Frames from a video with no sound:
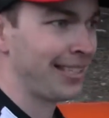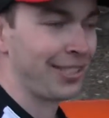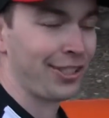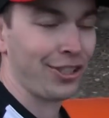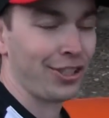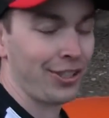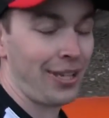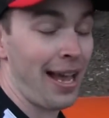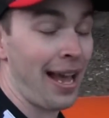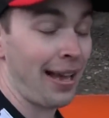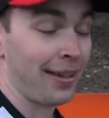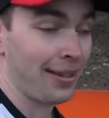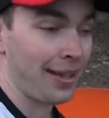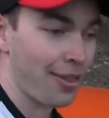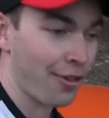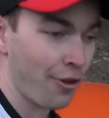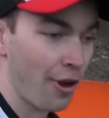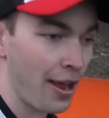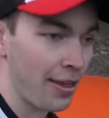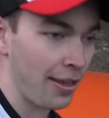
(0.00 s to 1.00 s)
It's just, yeah,
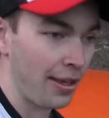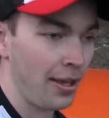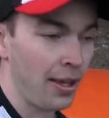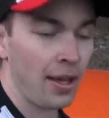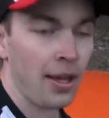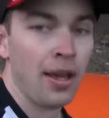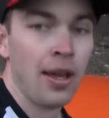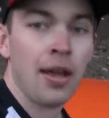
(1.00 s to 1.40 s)
it's crazy.